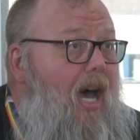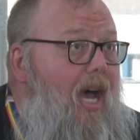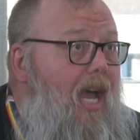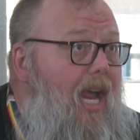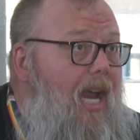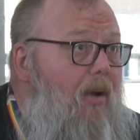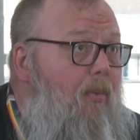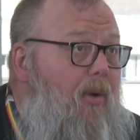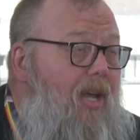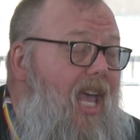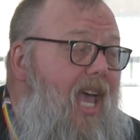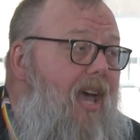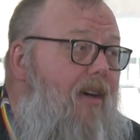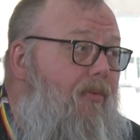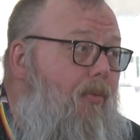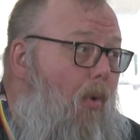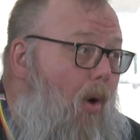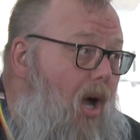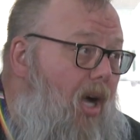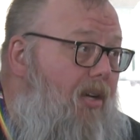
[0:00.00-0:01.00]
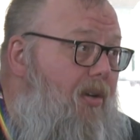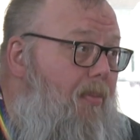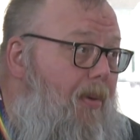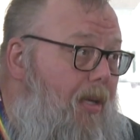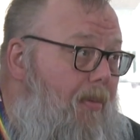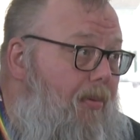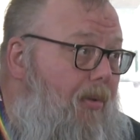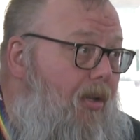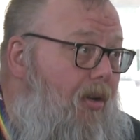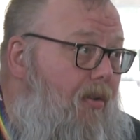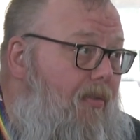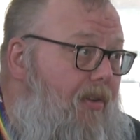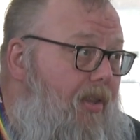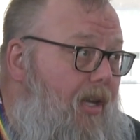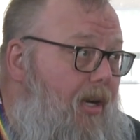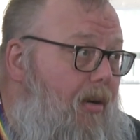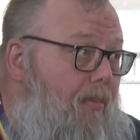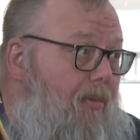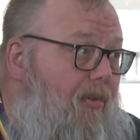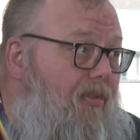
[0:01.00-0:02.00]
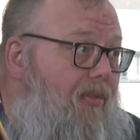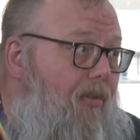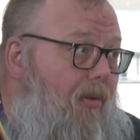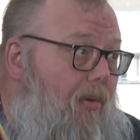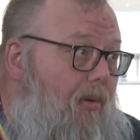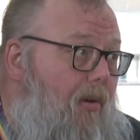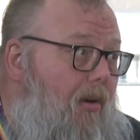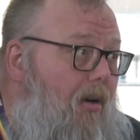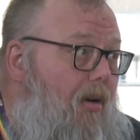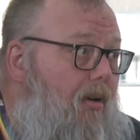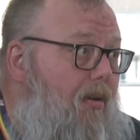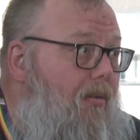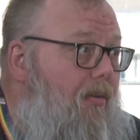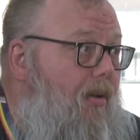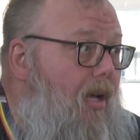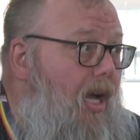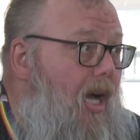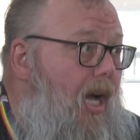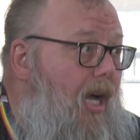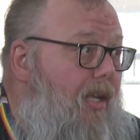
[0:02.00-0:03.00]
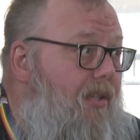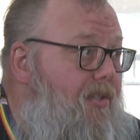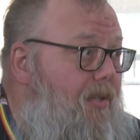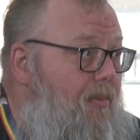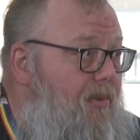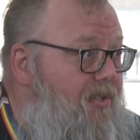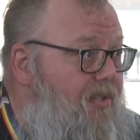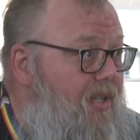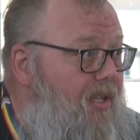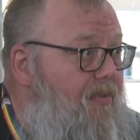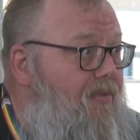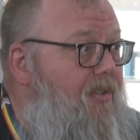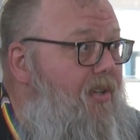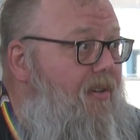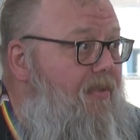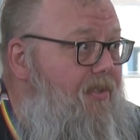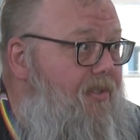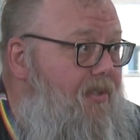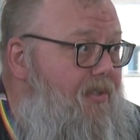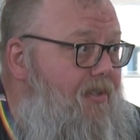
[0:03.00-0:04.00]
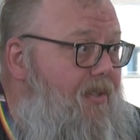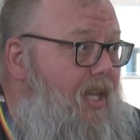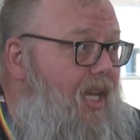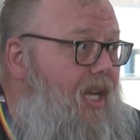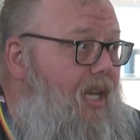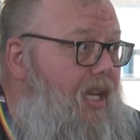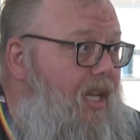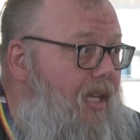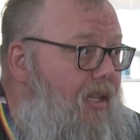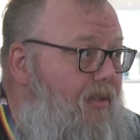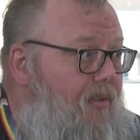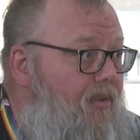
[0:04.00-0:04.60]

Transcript: And we have walked people over there before to receive services they need.